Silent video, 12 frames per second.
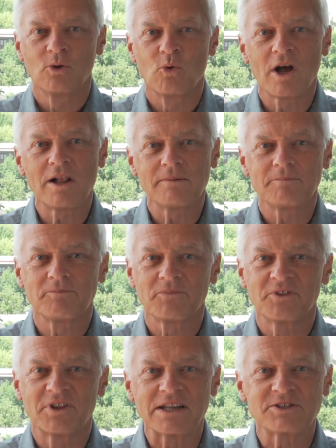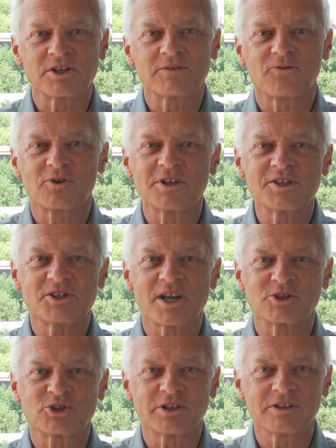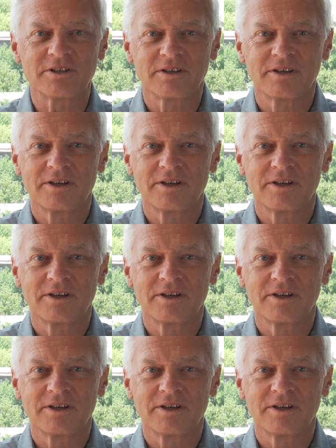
Well, that's it for this session.